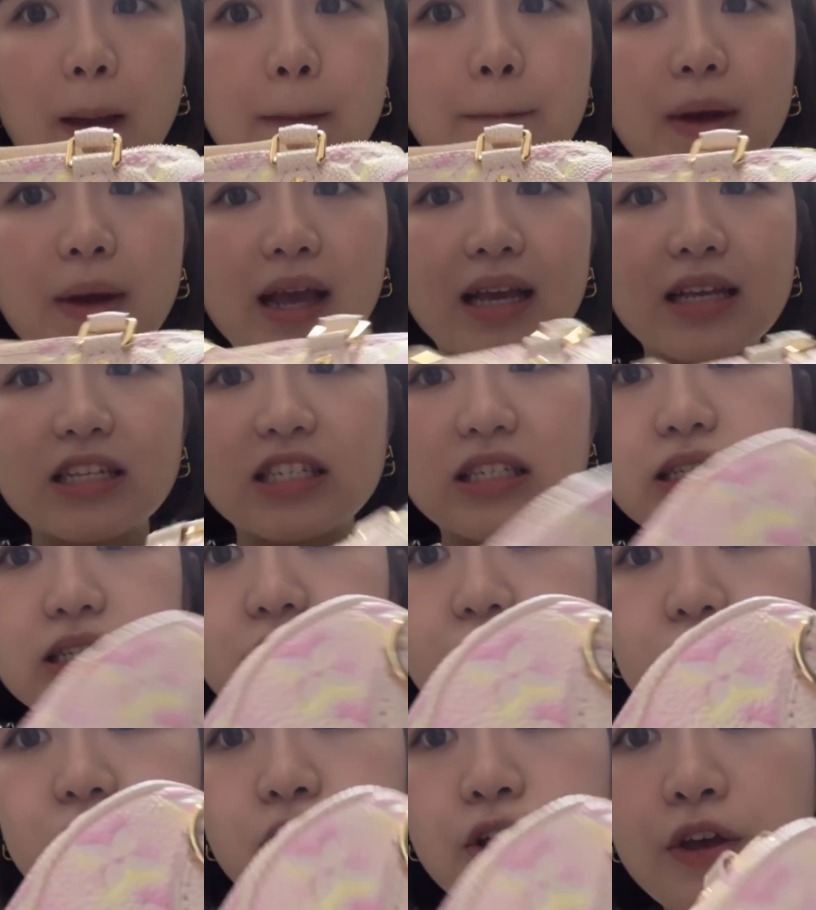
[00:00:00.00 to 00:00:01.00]
bag is
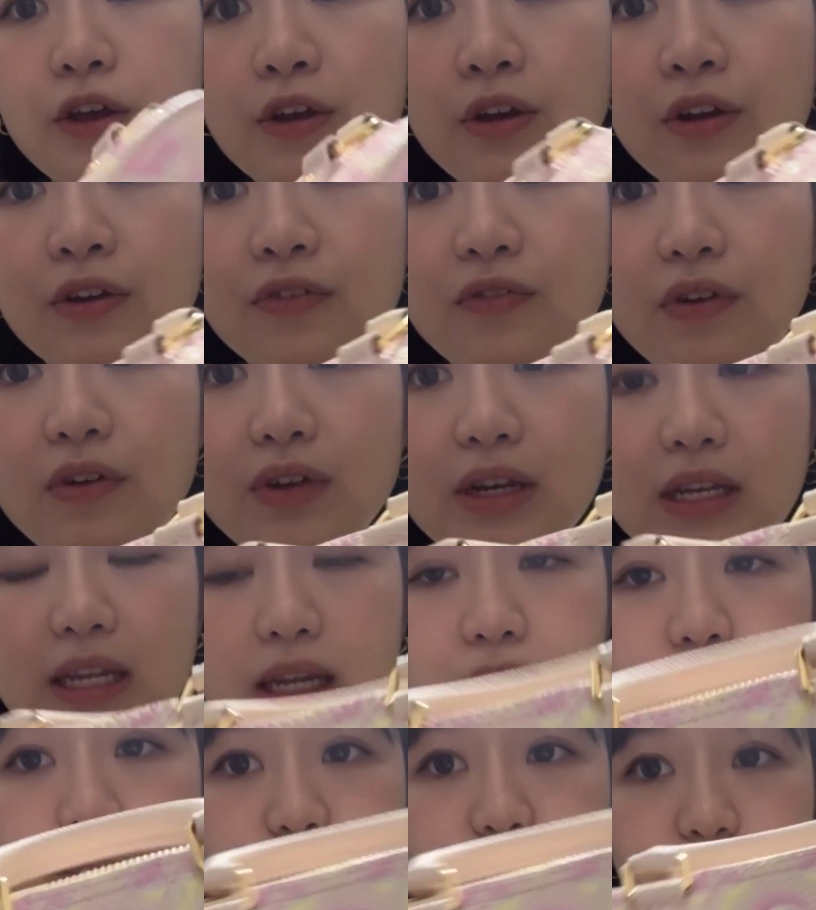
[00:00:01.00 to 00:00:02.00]
still very
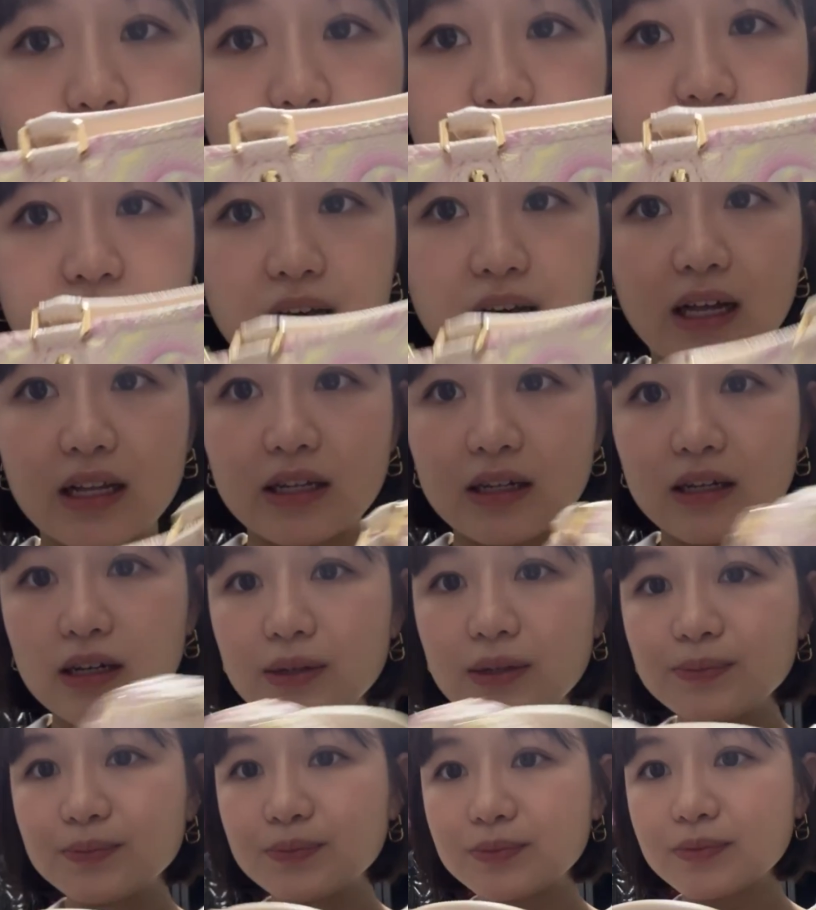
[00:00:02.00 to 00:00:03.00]
deep in
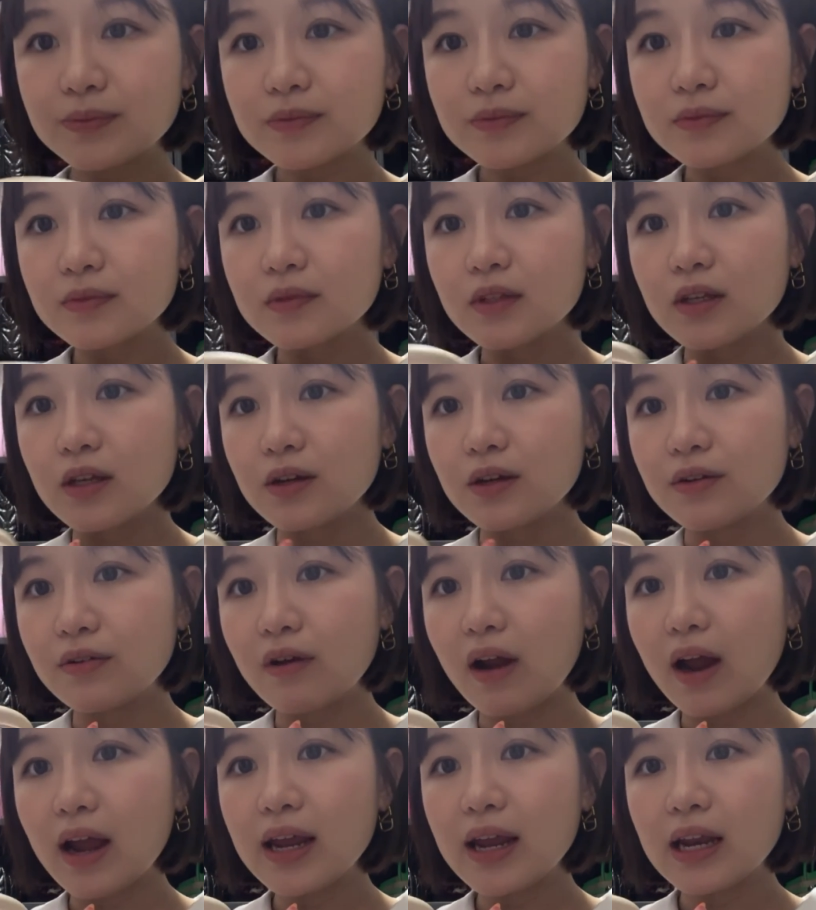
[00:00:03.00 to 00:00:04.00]
color,
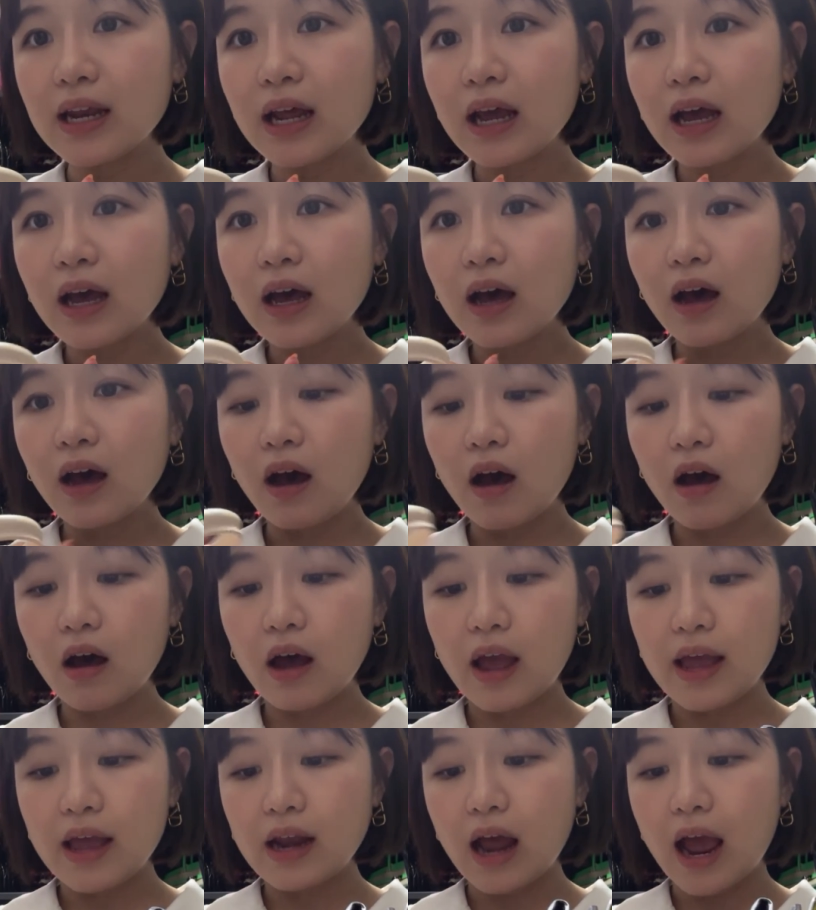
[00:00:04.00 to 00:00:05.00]
right?
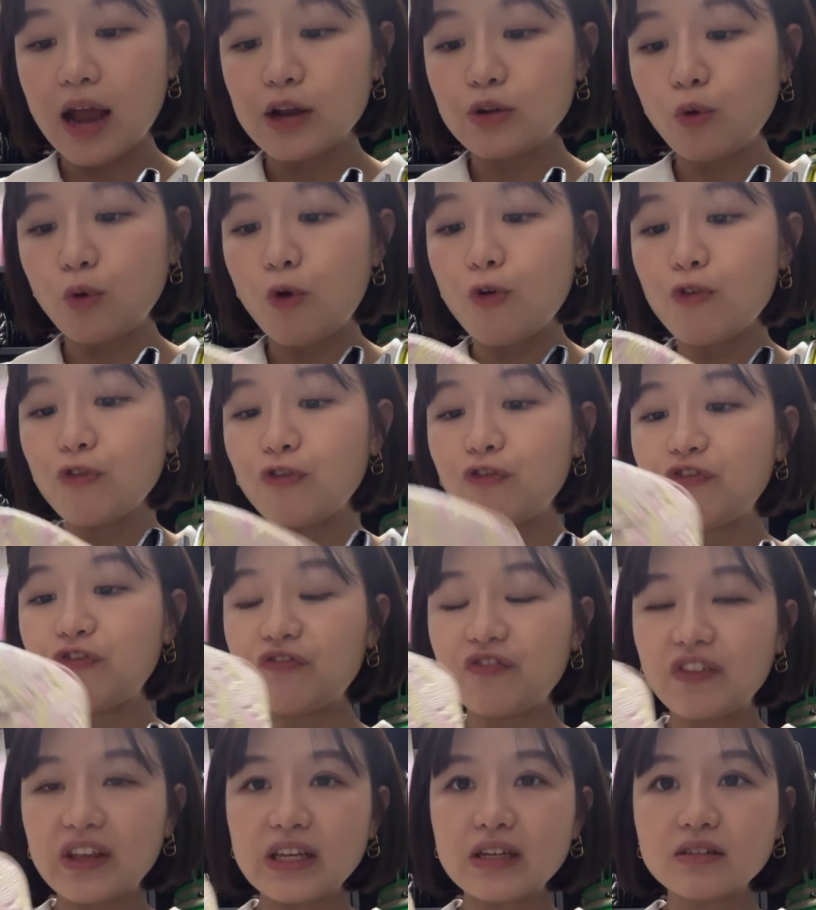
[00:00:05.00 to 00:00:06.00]
And I don't
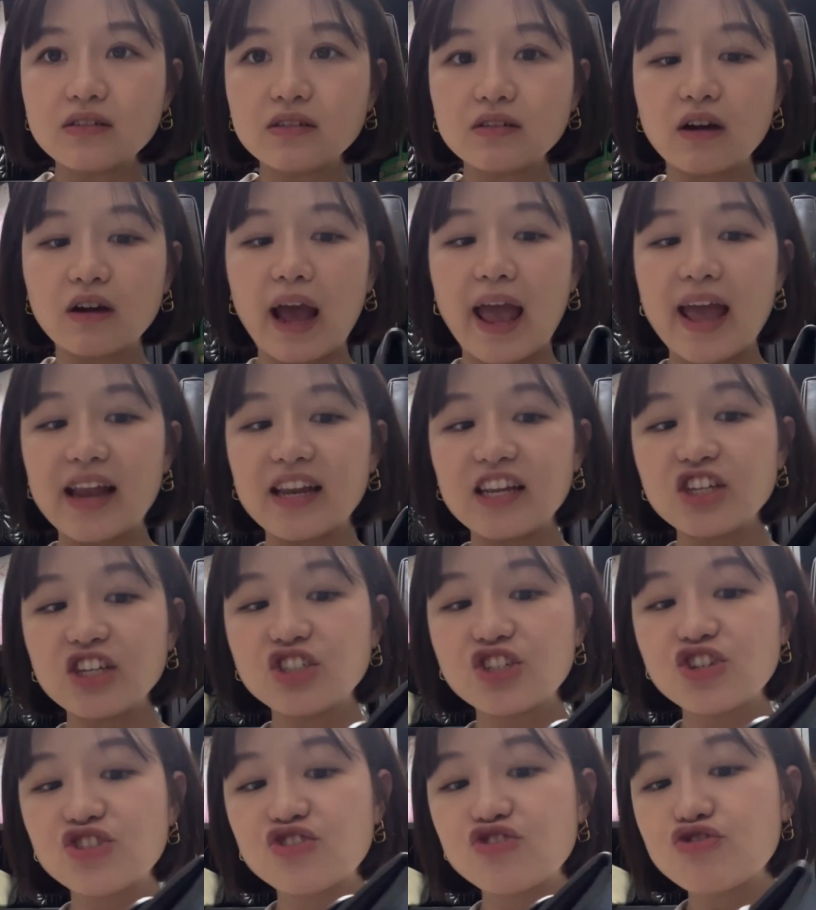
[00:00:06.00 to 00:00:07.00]
feel any
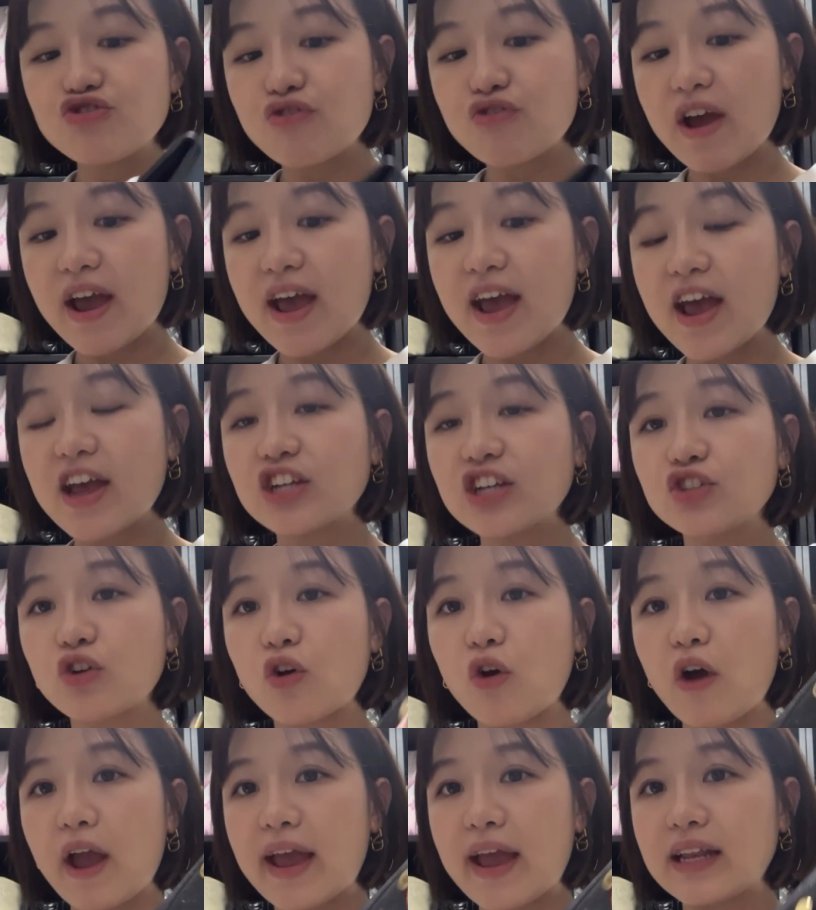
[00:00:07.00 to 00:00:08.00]
stretch
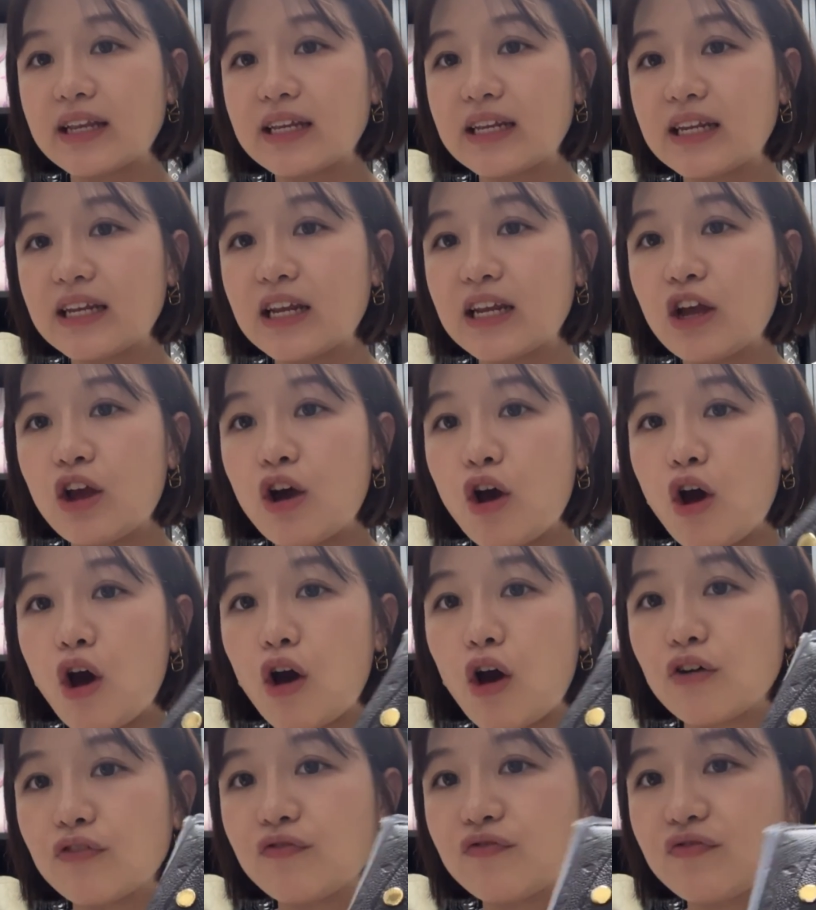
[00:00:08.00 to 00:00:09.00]
or any
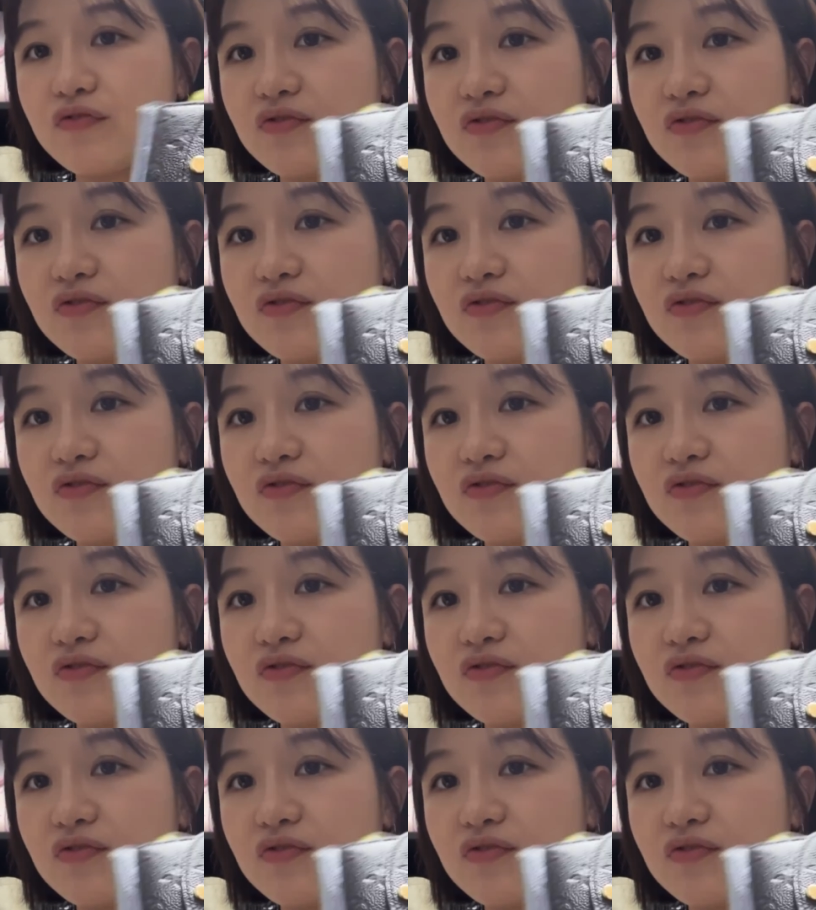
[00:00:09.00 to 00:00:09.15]
of